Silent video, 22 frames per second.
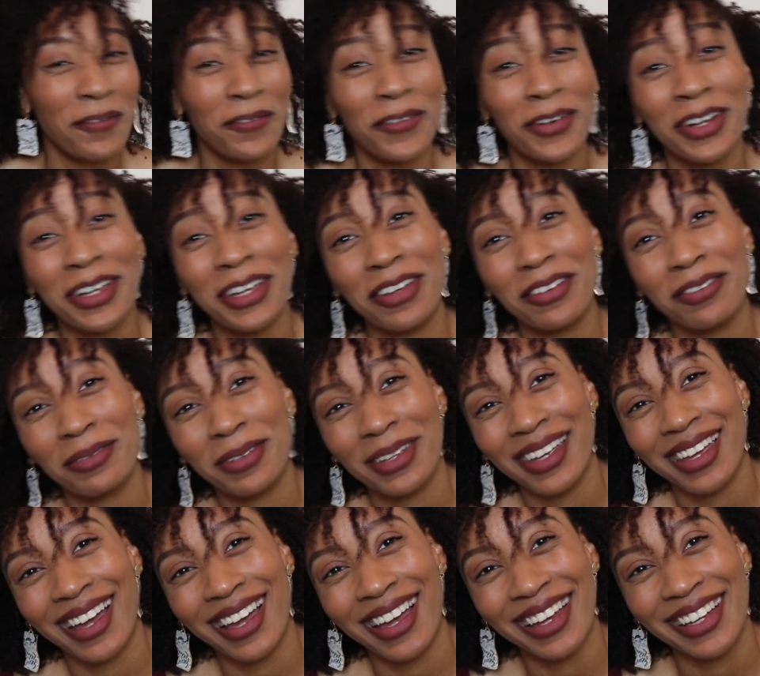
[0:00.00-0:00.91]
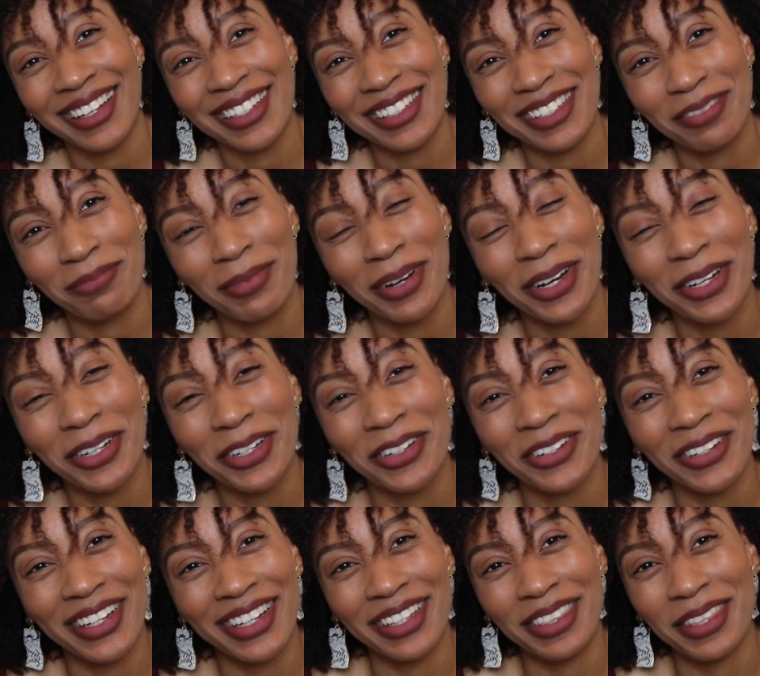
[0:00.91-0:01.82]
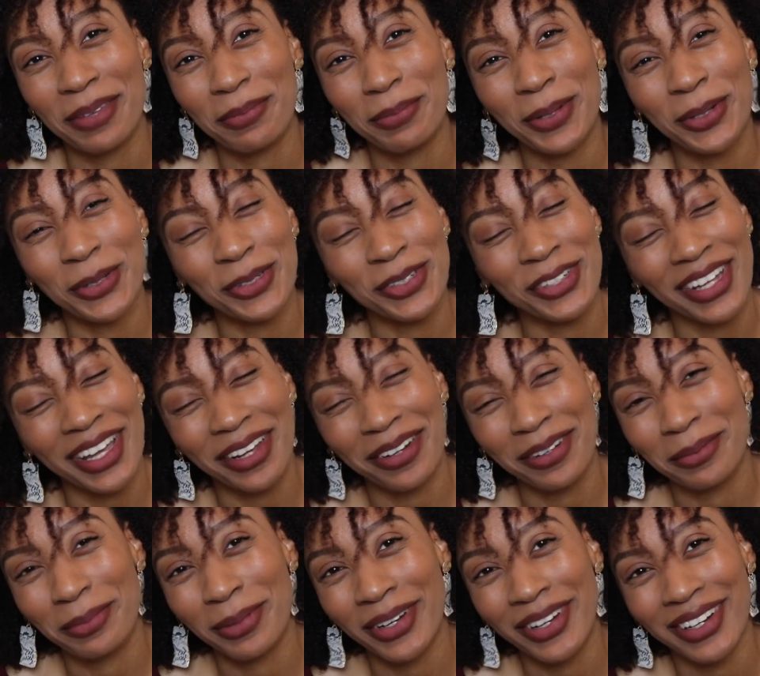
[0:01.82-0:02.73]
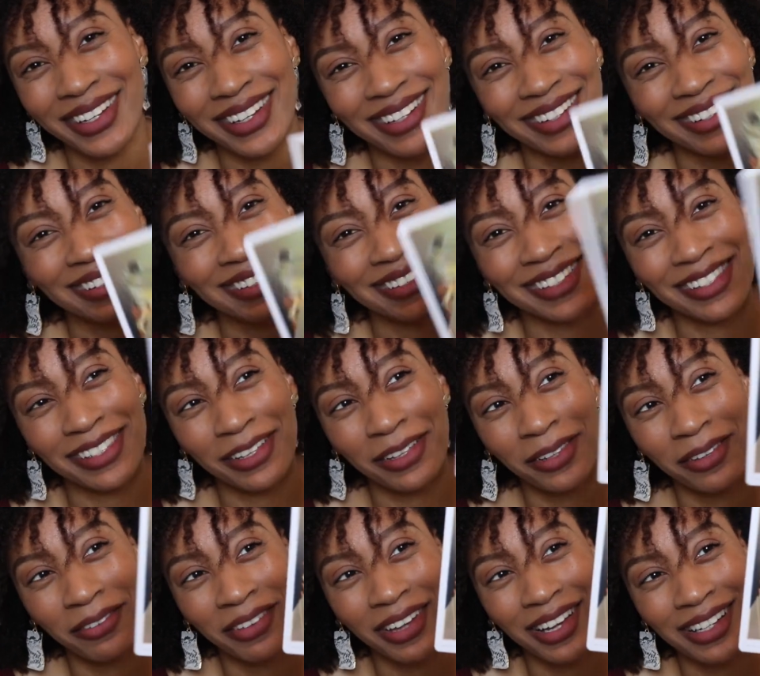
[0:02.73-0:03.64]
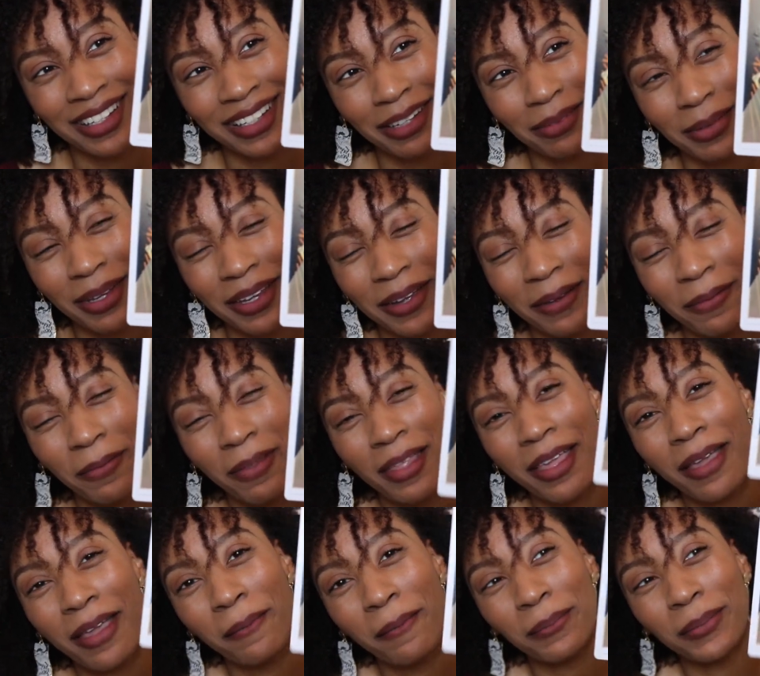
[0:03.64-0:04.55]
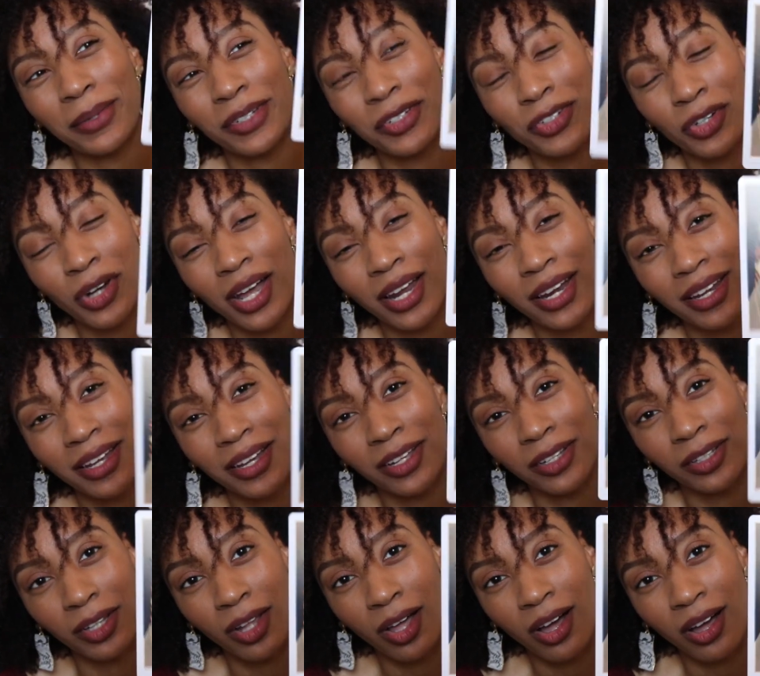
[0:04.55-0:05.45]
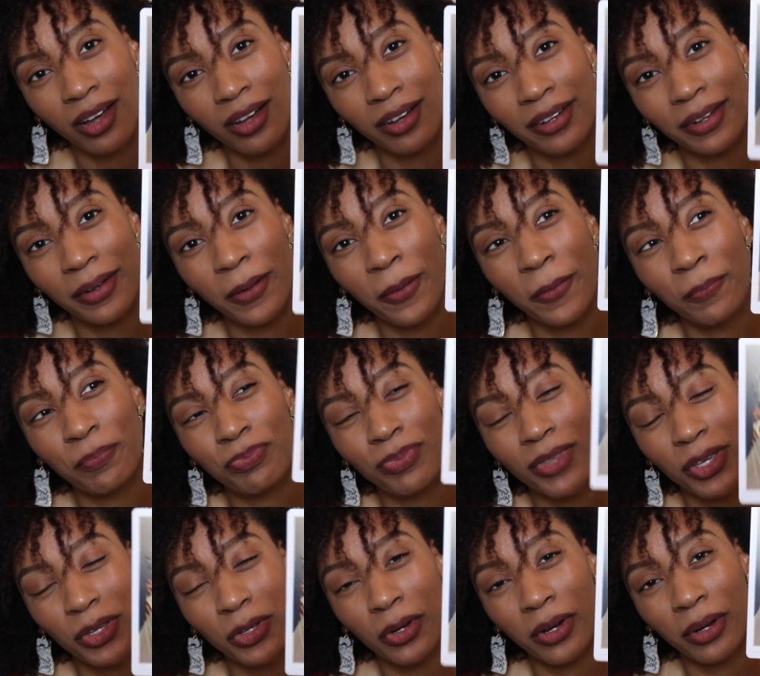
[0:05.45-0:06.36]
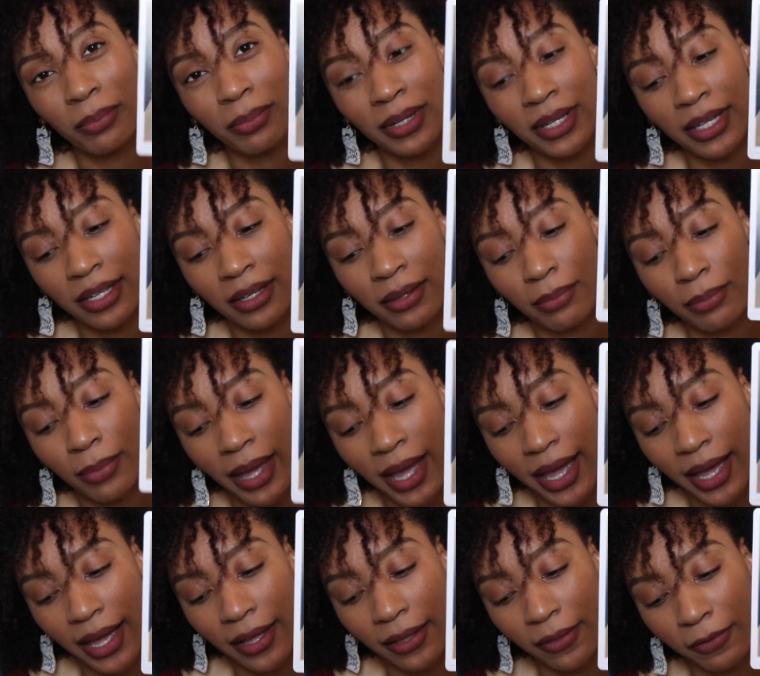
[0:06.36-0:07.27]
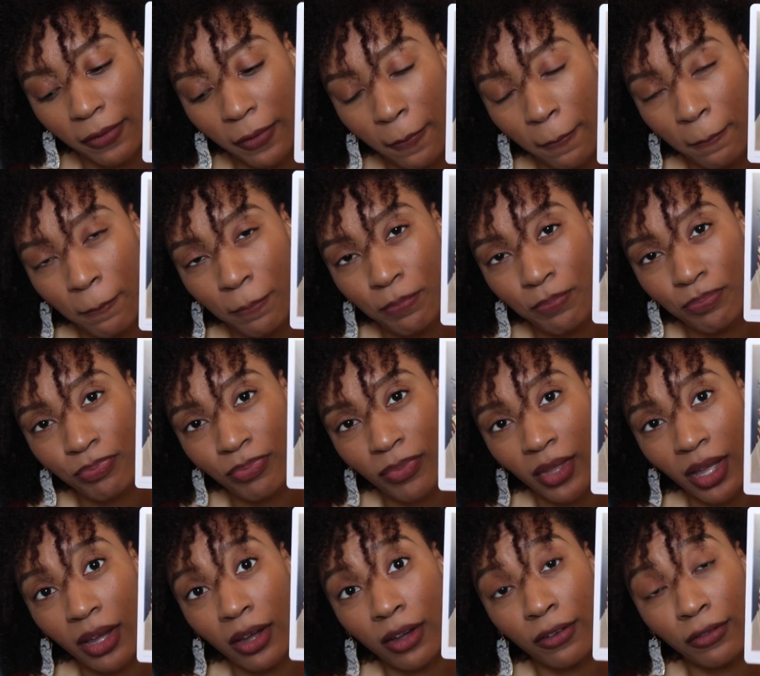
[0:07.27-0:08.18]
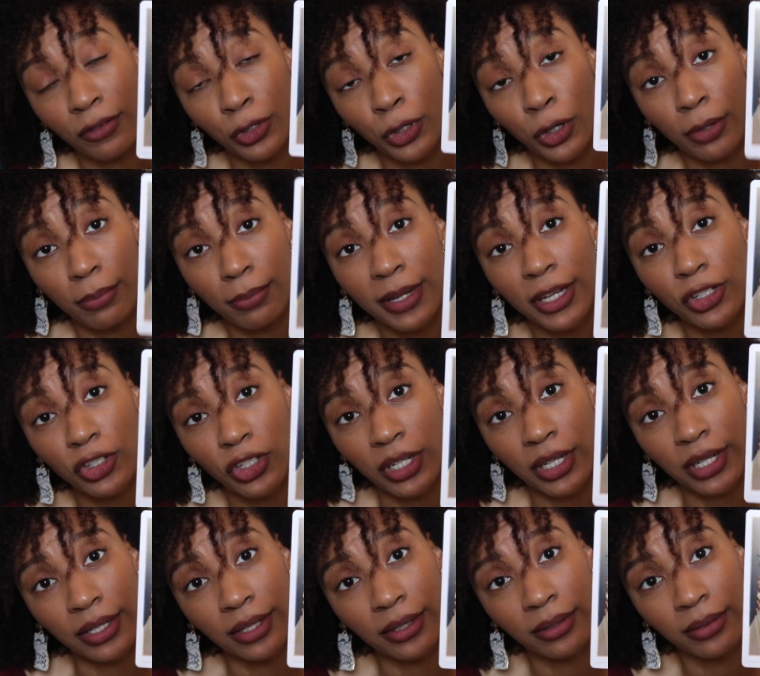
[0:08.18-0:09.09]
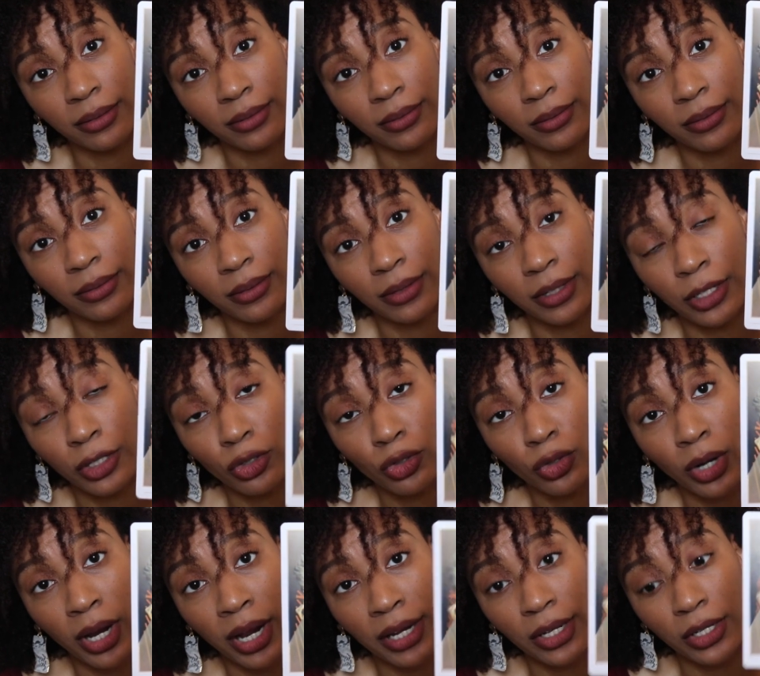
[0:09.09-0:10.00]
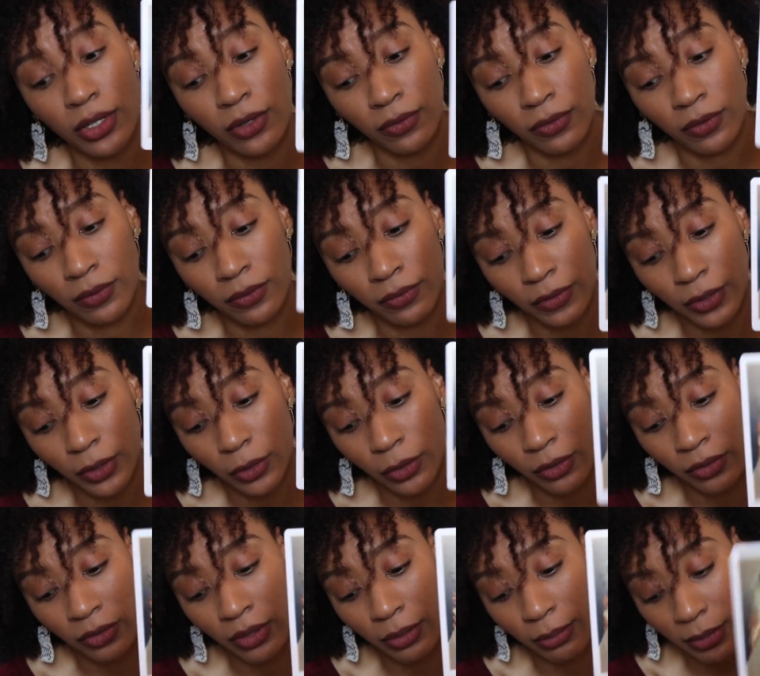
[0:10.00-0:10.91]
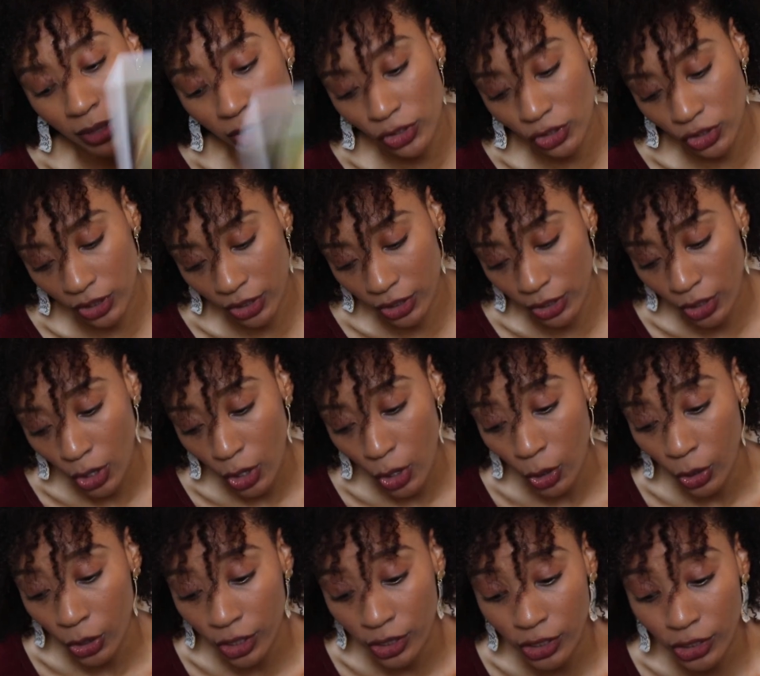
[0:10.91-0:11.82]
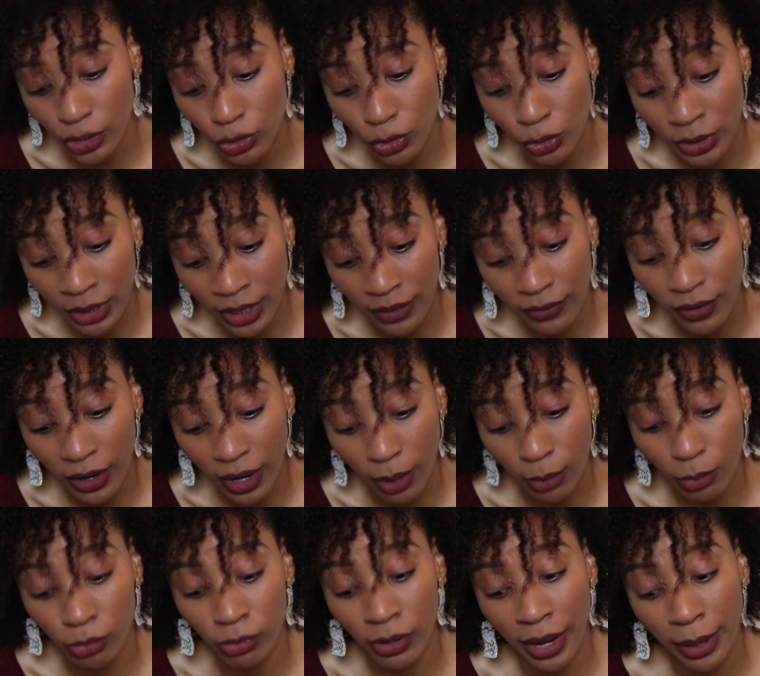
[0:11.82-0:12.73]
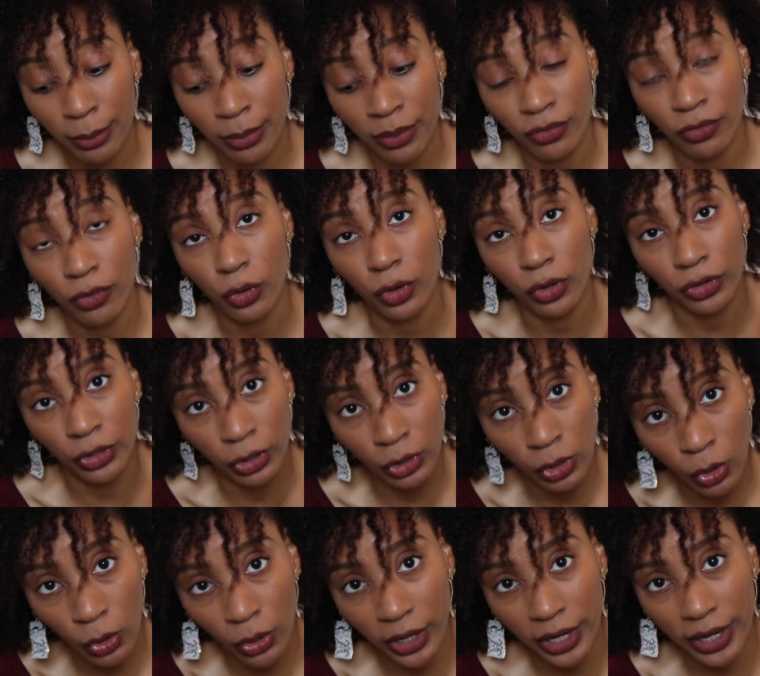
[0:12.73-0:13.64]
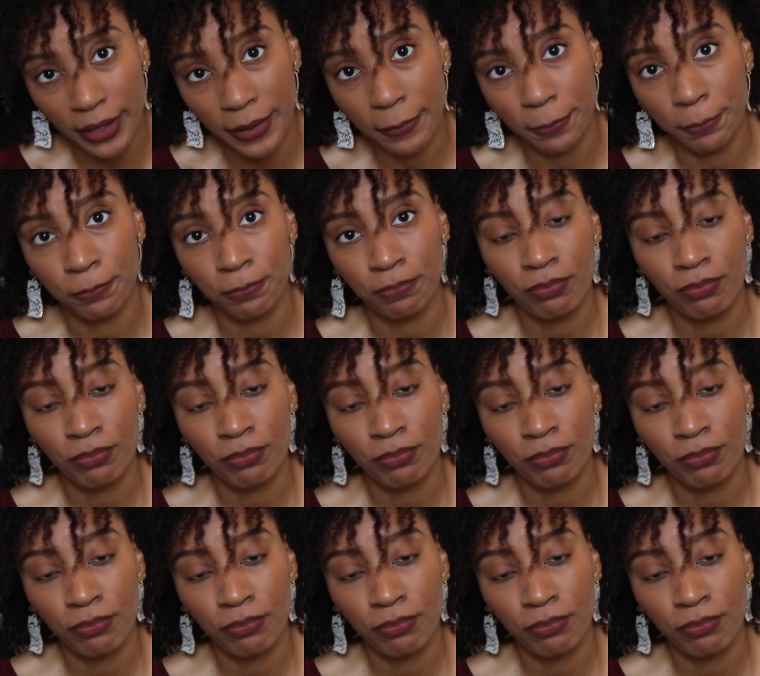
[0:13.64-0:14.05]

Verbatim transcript: forgive me guys, Mercury, the post-shadow period still affecting me, but trotting along your beaten path of your mission and trying to fulfill the mission? Or did you give up right before the glory?